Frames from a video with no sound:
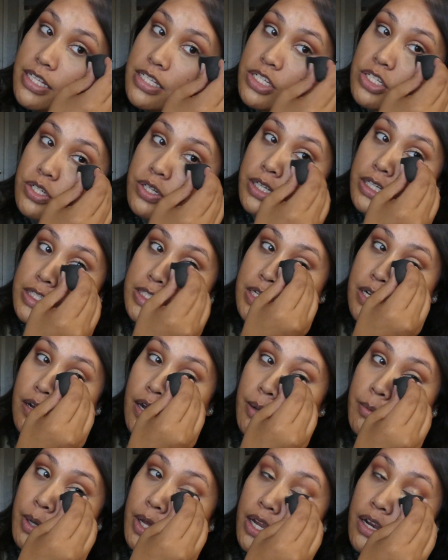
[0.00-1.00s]
As you can tell,
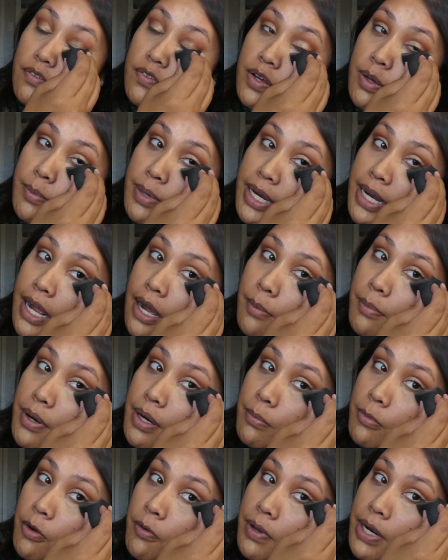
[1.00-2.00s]
I'm kind of coming out, but
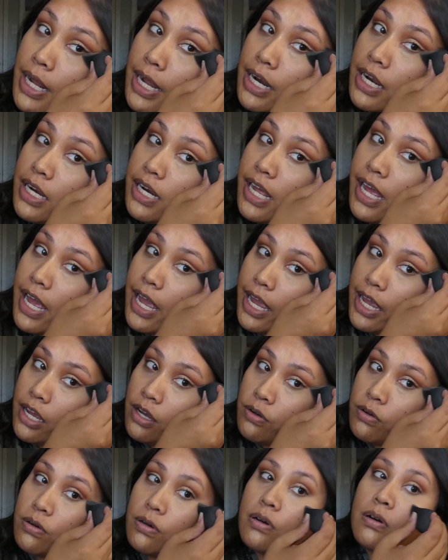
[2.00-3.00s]
I'm going at an
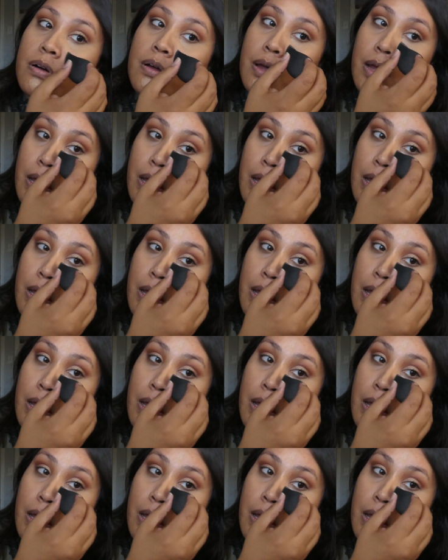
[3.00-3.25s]
angle